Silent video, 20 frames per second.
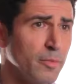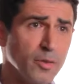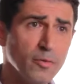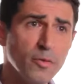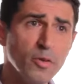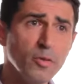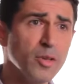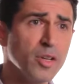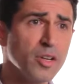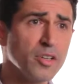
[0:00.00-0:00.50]
A
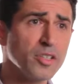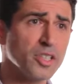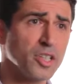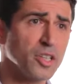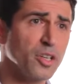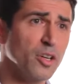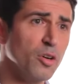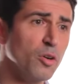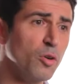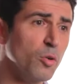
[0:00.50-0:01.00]
few years
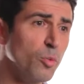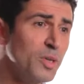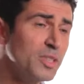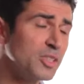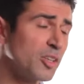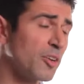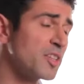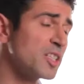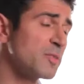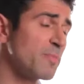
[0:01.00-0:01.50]
ago, we
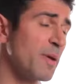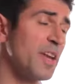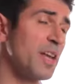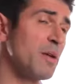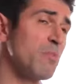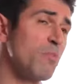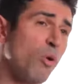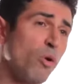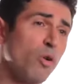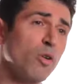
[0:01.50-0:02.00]
started spending
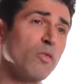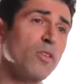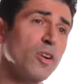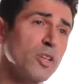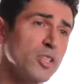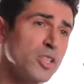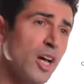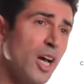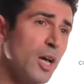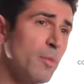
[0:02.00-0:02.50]
more of our
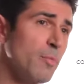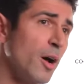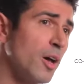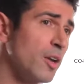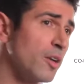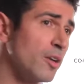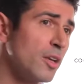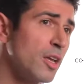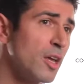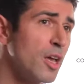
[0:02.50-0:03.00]
time
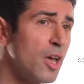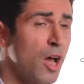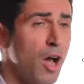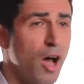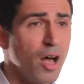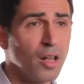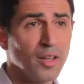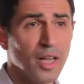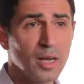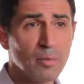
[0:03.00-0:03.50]
on
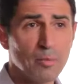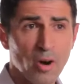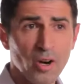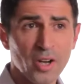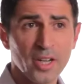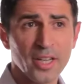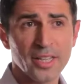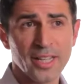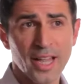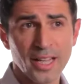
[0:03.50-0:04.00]
online
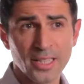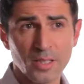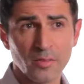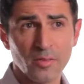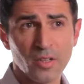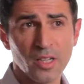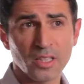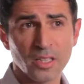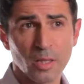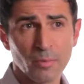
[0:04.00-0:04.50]
marketing
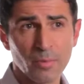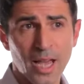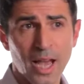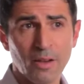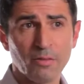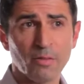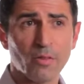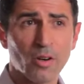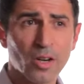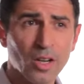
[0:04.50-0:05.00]
activities on
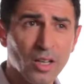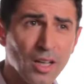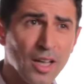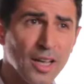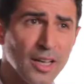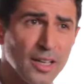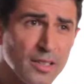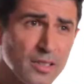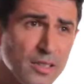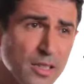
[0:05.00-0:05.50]
behalf of our
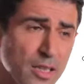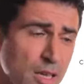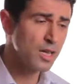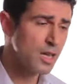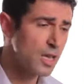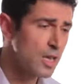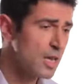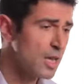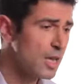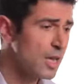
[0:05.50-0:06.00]
clients.
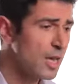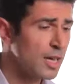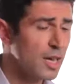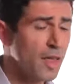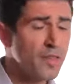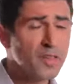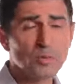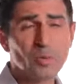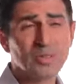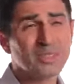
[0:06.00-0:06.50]
Now,
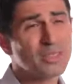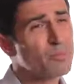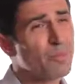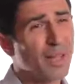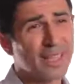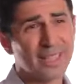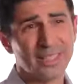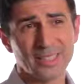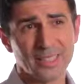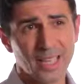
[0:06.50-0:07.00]
this wasn't
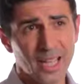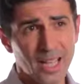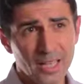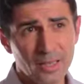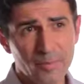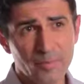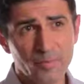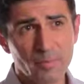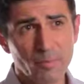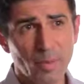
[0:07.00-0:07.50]
by
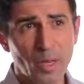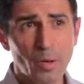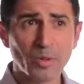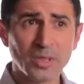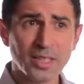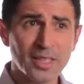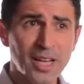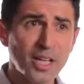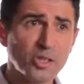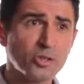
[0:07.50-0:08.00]
design, but it was
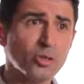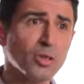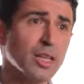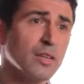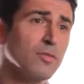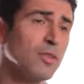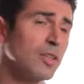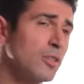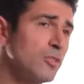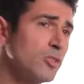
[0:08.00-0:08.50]
a natural
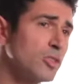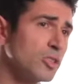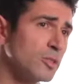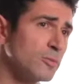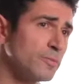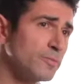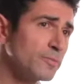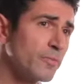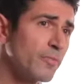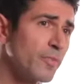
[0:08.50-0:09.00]

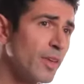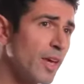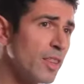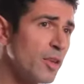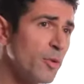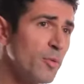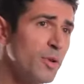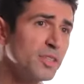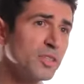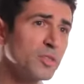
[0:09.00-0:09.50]
evolution, and
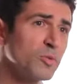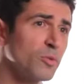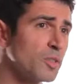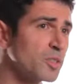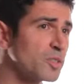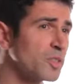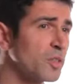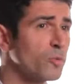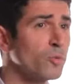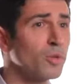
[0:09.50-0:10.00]
the reason
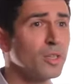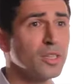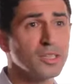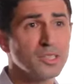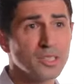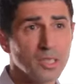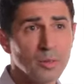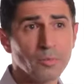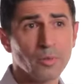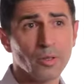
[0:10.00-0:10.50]
was really
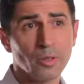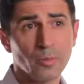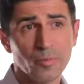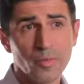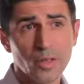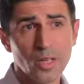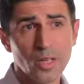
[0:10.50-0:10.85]
simple.